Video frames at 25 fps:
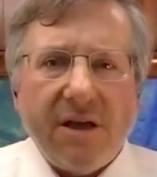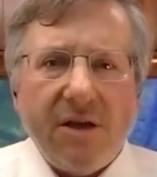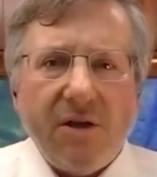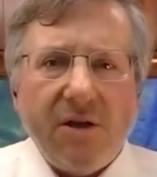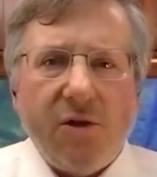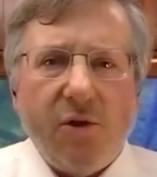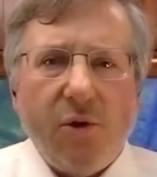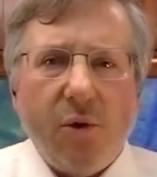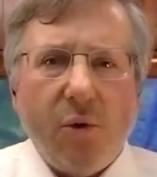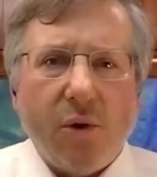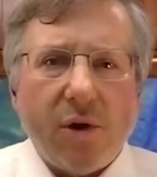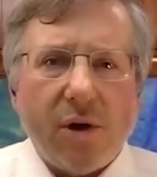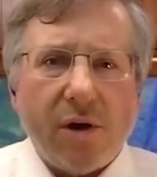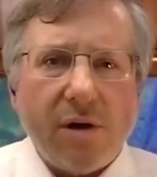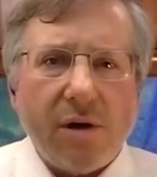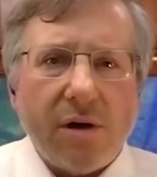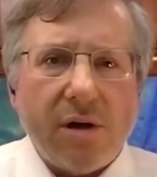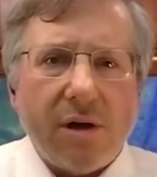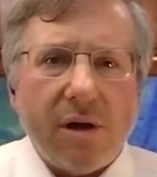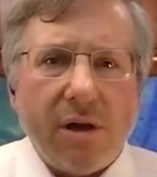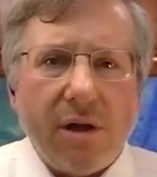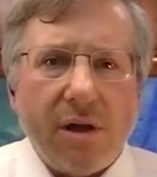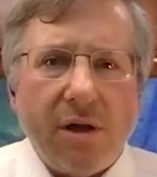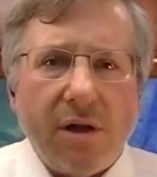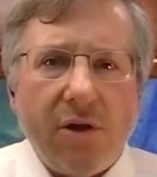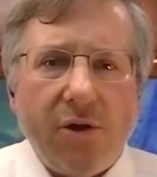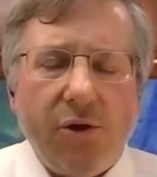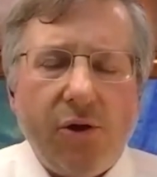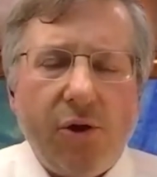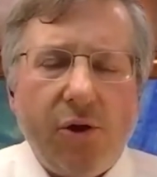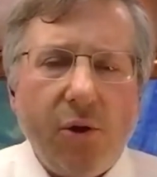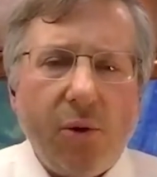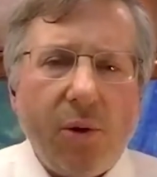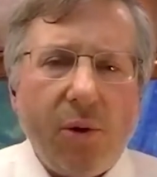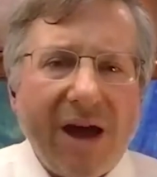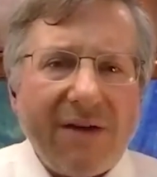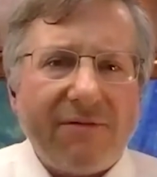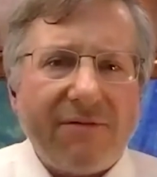you're,
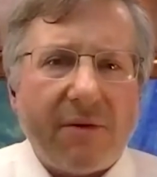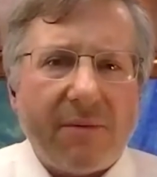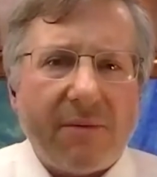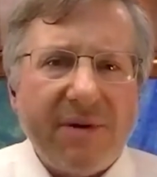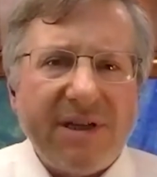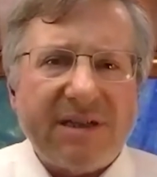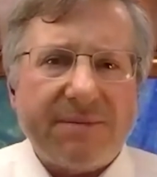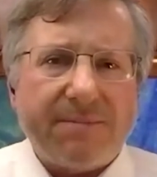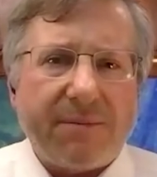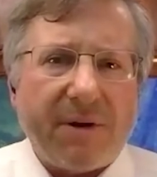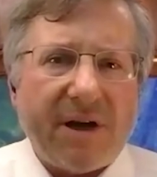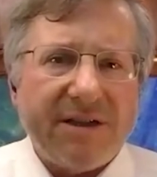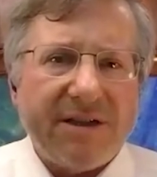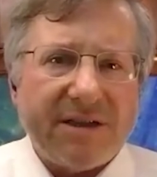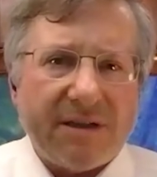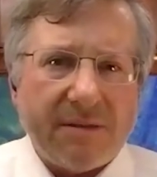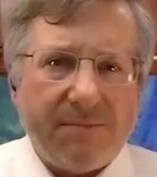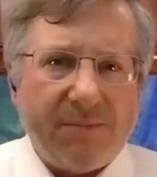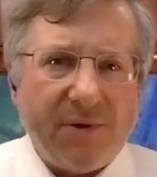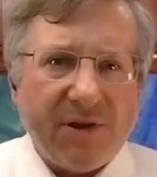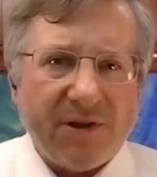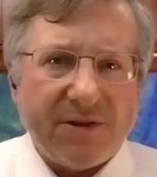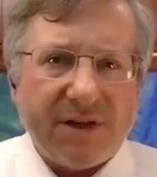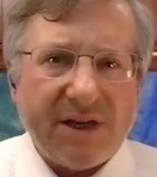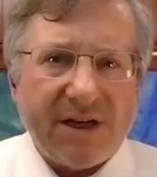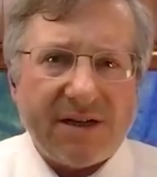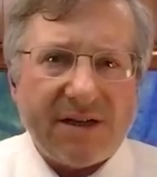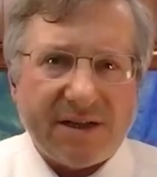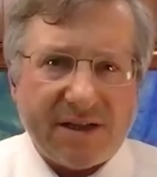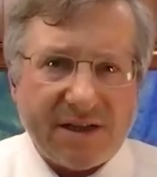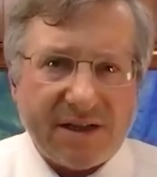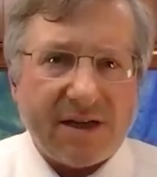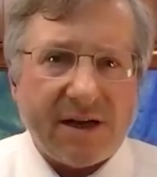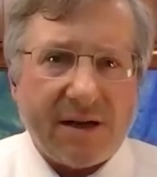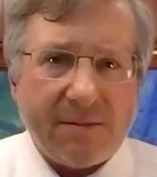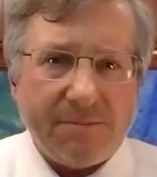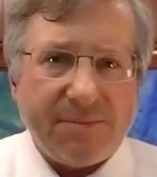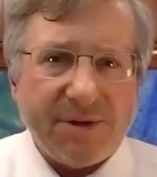you have a responsibility to the
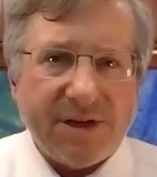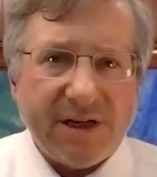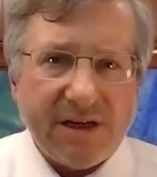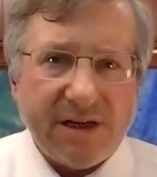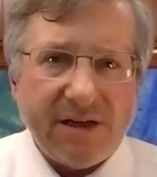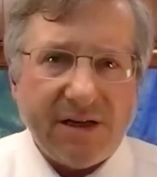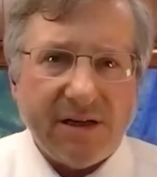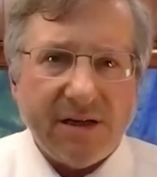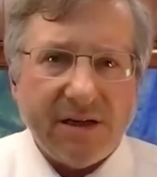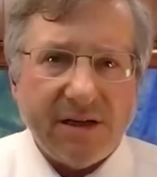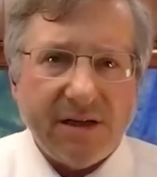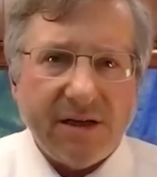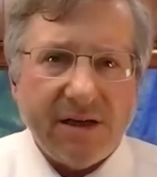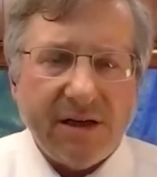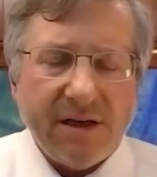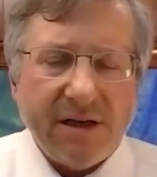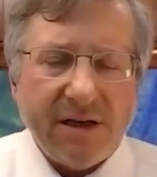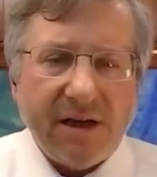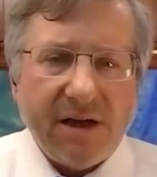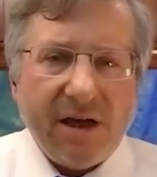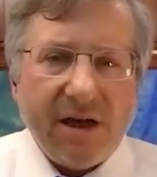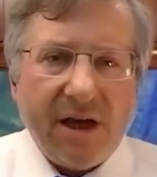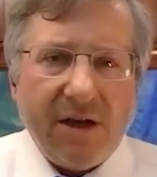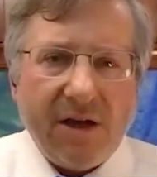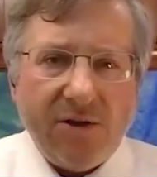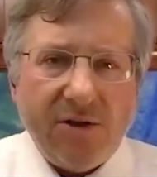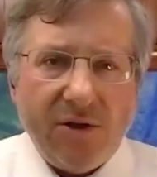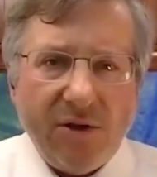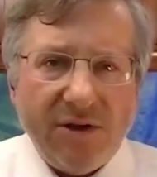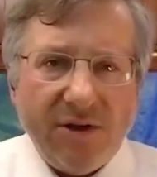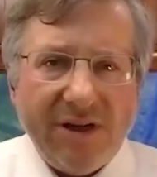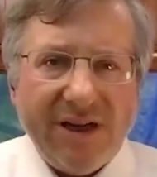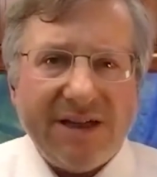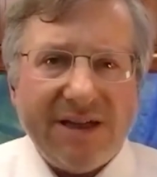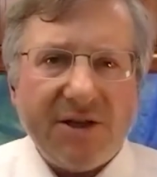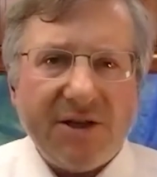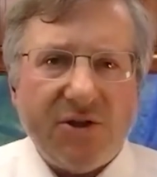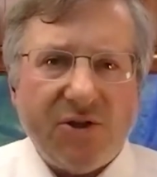company. Right. You
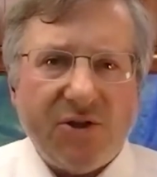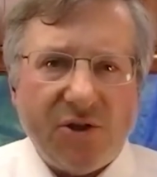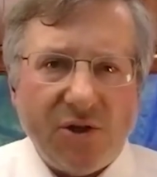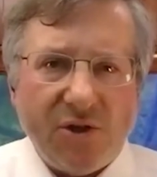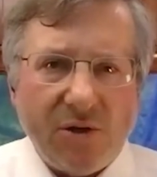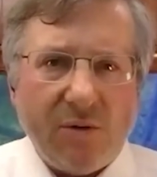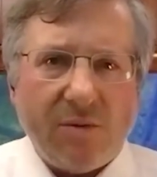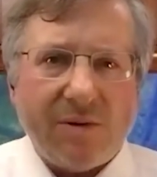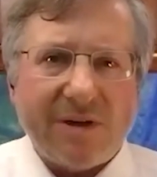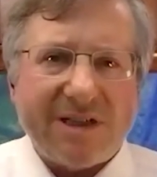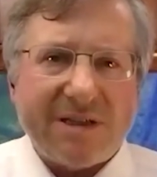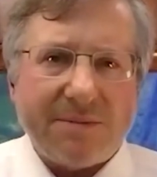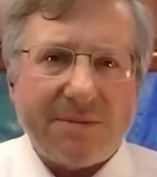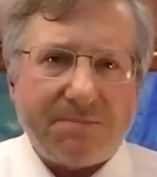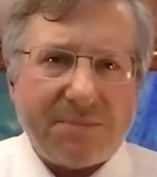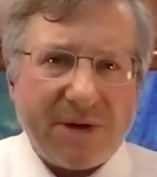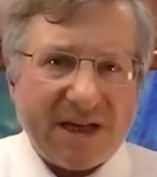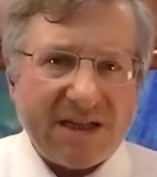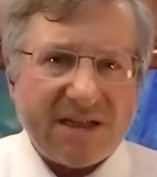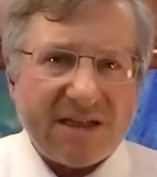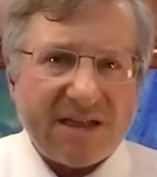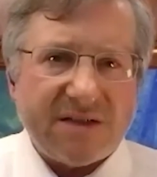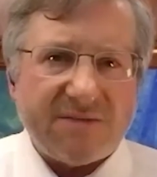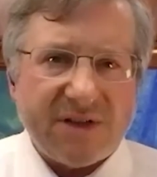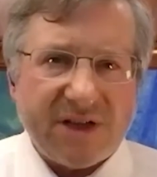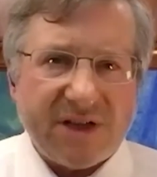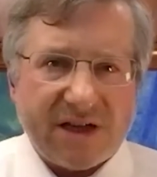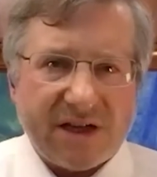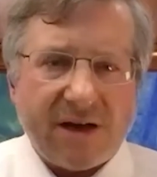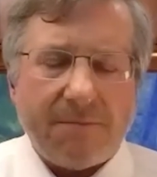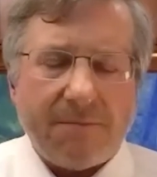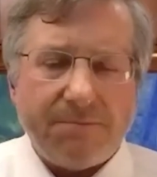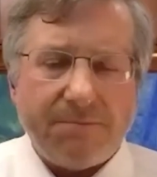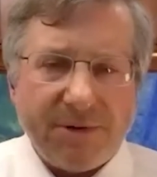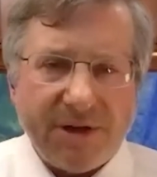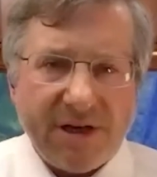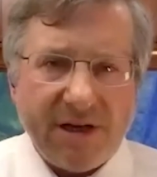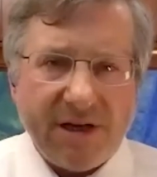need to do what's best for the
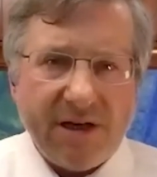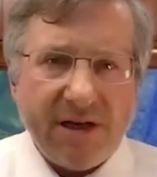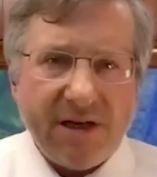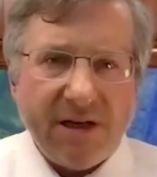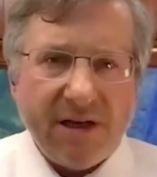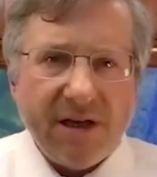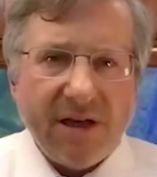company.